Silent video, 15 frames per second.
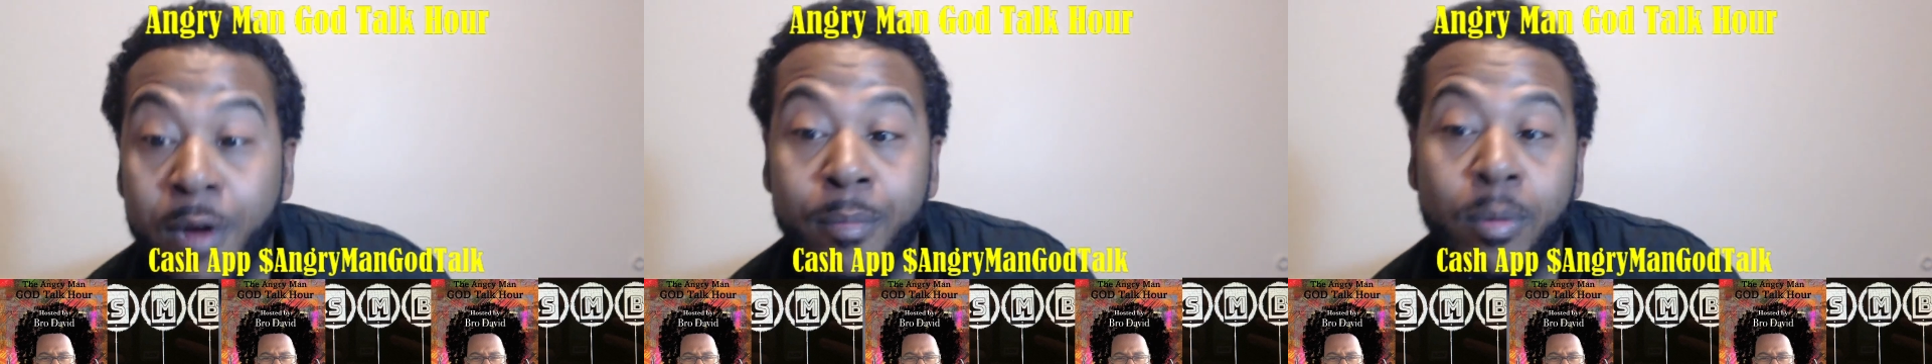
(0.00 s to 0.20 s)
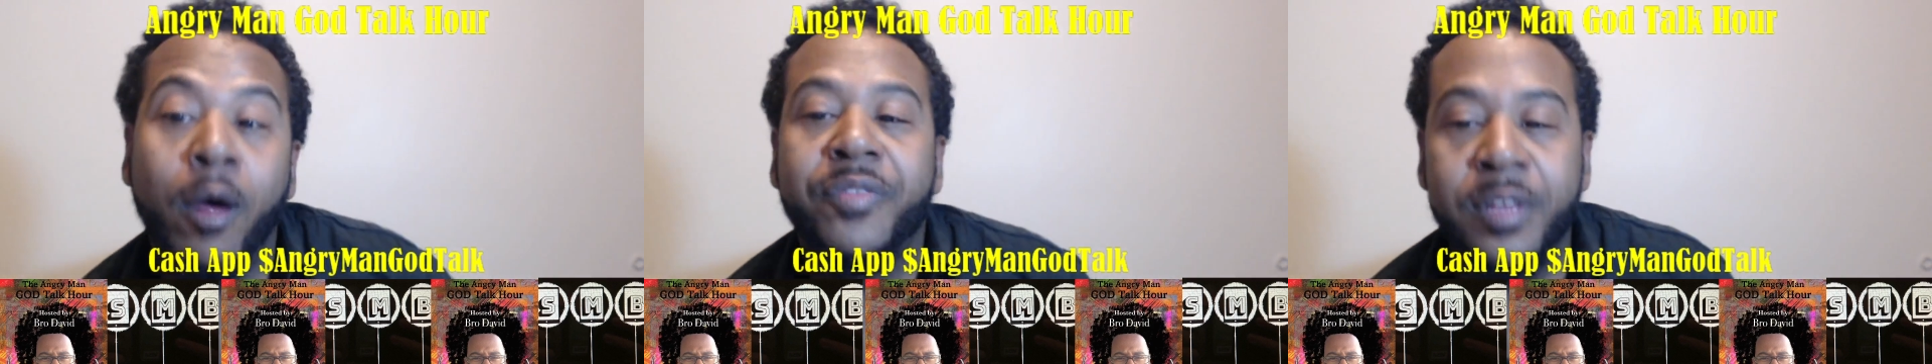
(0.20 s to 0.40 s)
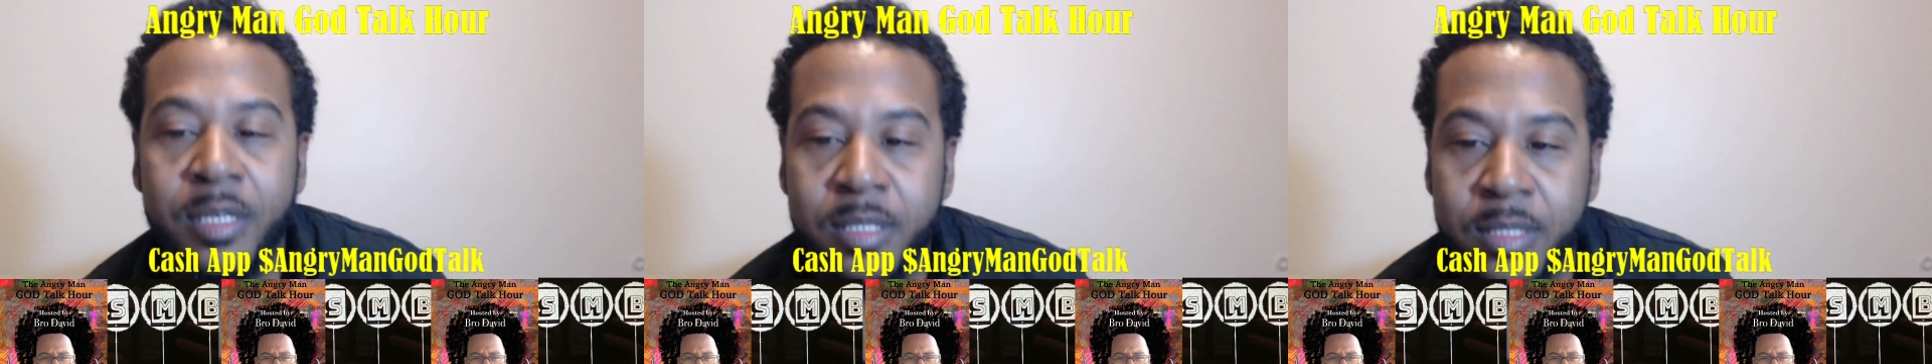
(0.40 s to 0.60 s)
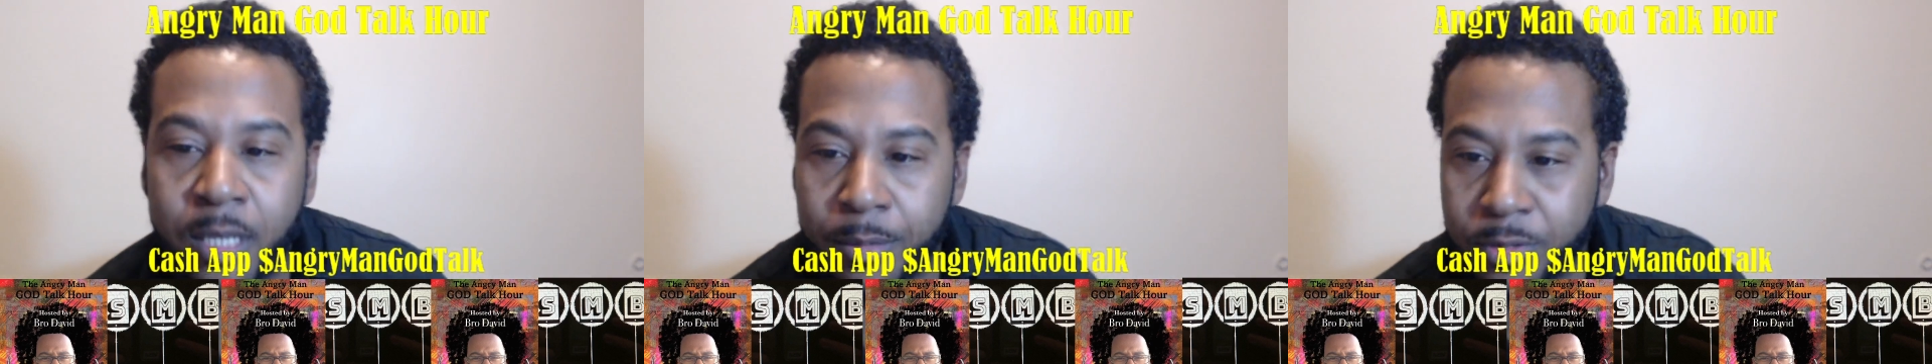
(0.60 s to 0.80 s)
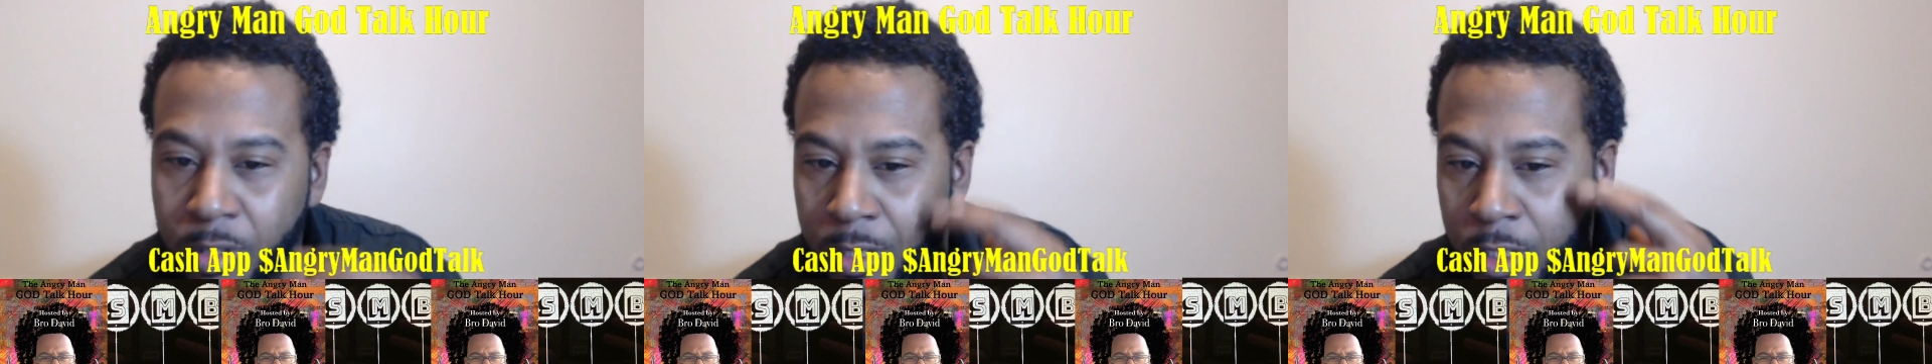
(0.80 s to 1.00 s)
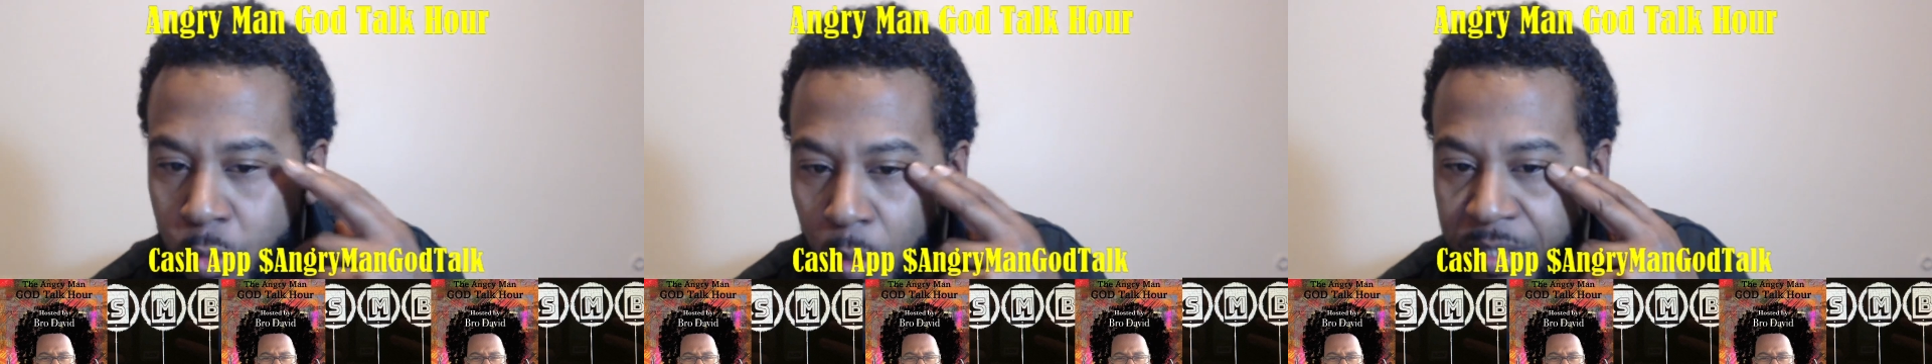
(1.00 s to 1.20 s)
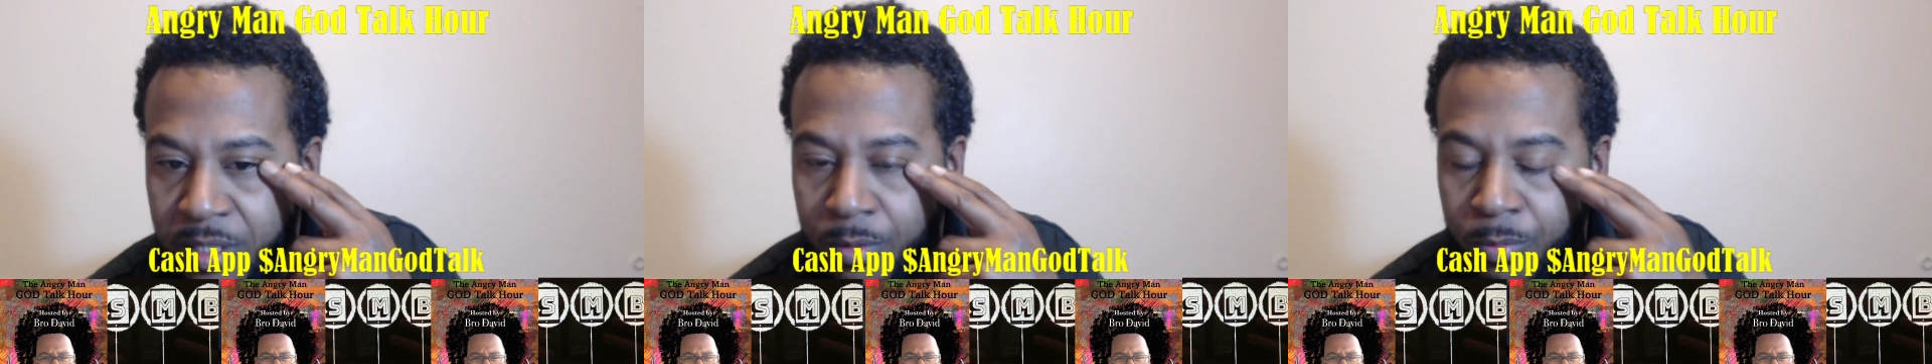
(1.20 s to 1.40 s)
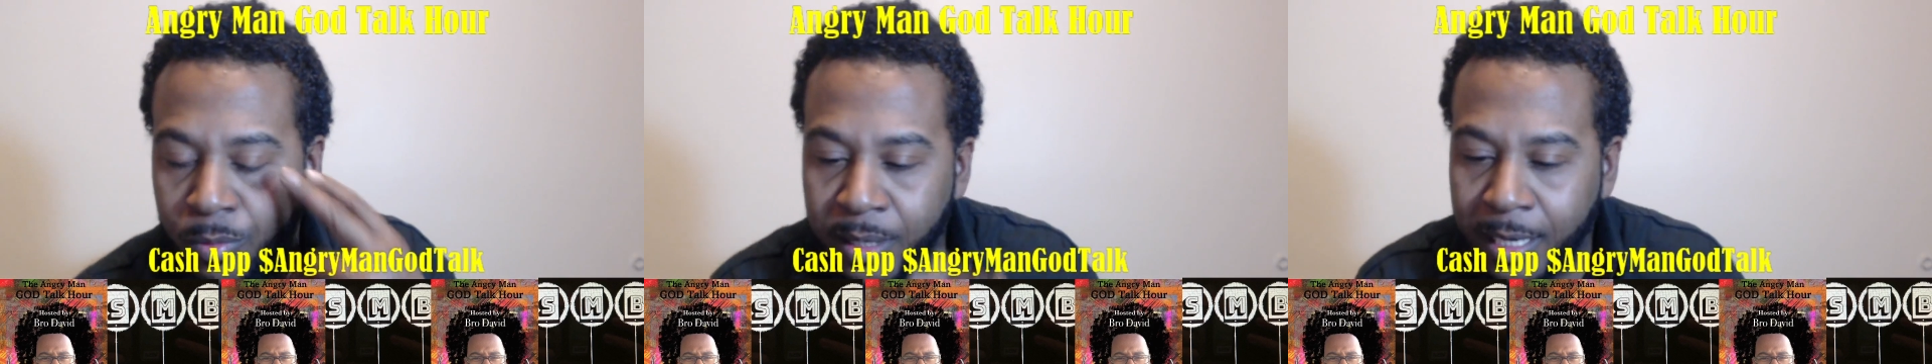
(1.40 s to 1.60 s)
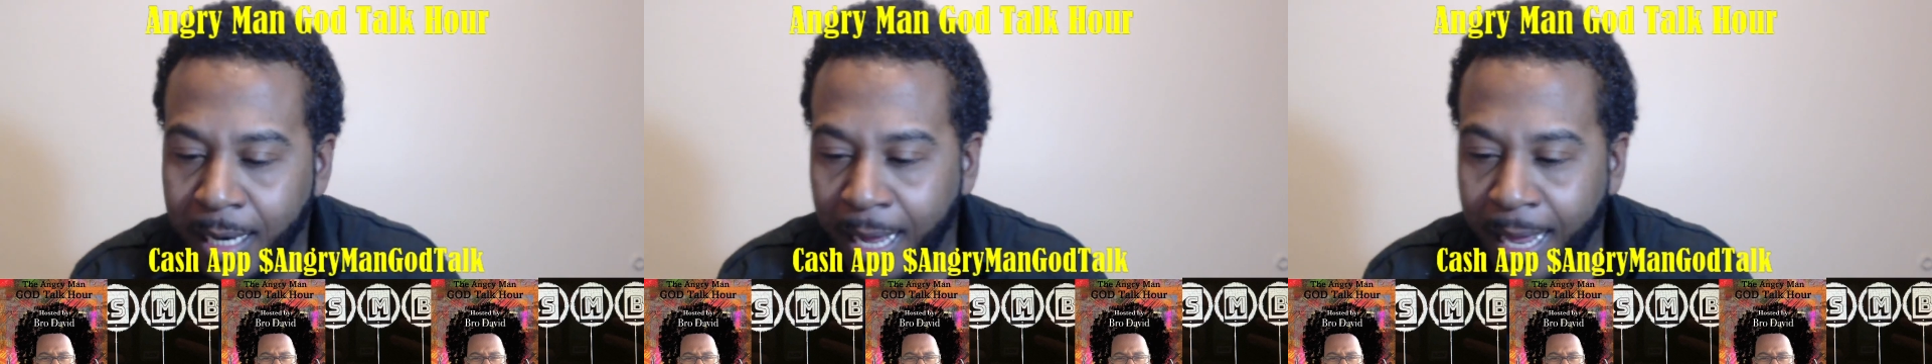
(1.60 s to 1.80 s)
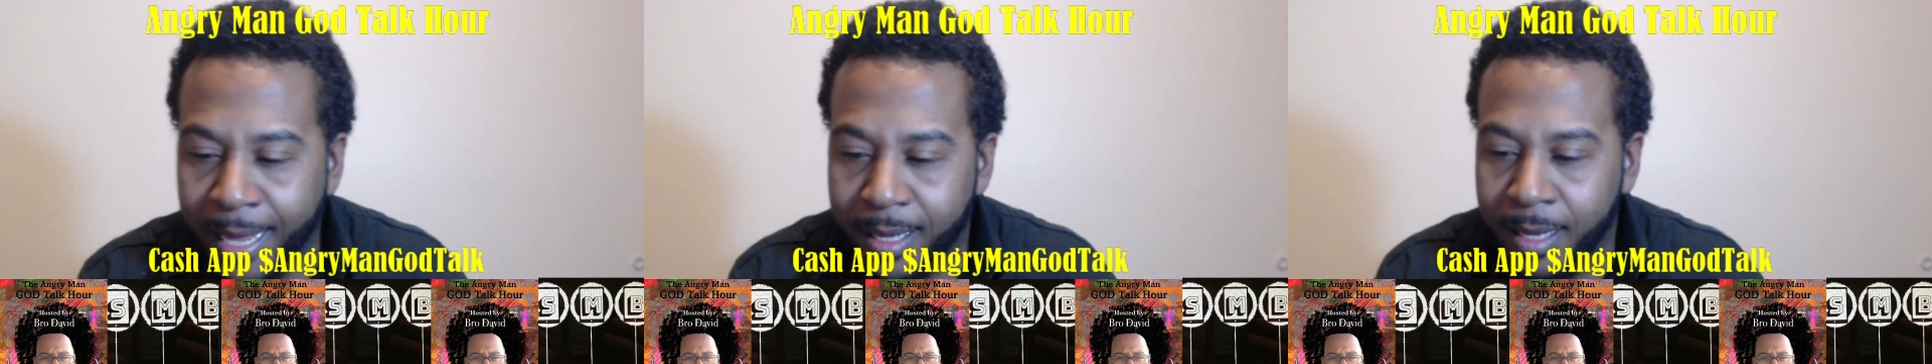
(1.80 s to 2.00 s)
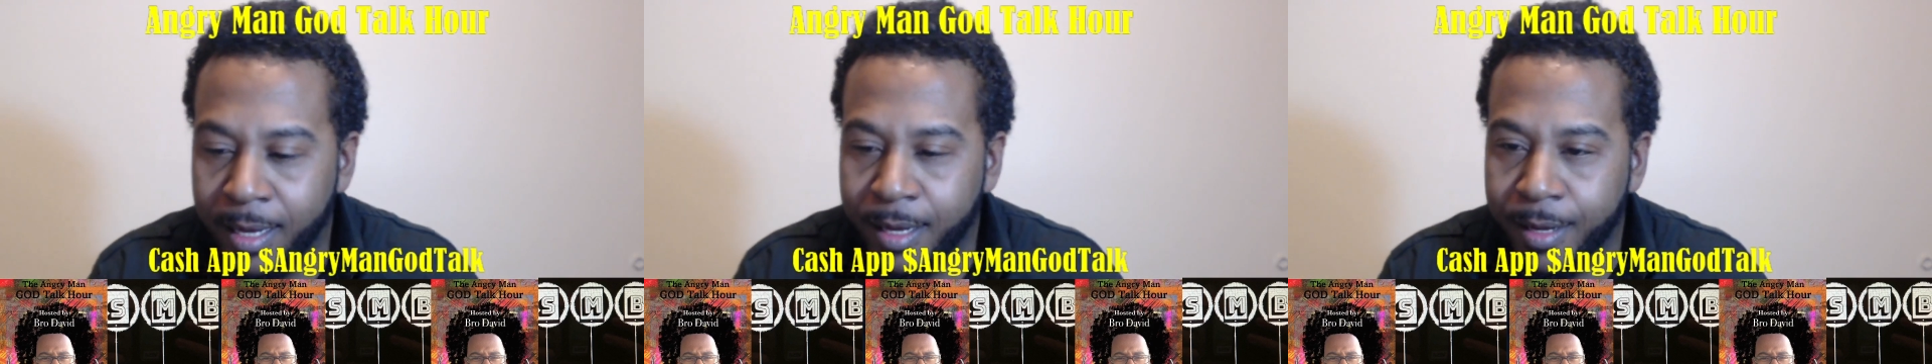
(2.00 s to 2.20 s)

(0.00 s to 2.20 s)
brought this up, so this wasn't really like